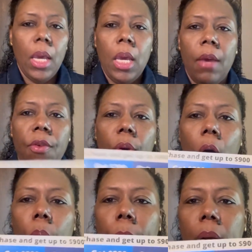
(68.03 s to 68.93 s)
If you
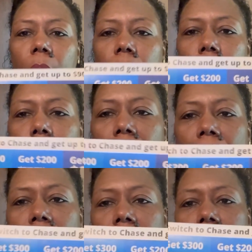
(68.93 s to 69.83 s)
open up
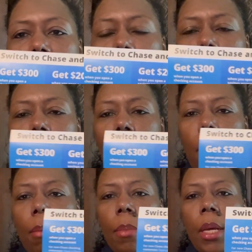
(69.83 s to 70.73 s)
a
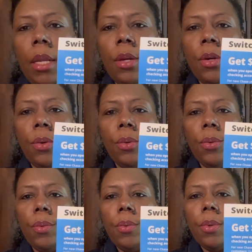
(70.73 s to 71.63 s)
um,
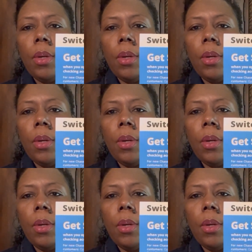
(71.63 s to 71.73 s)
new,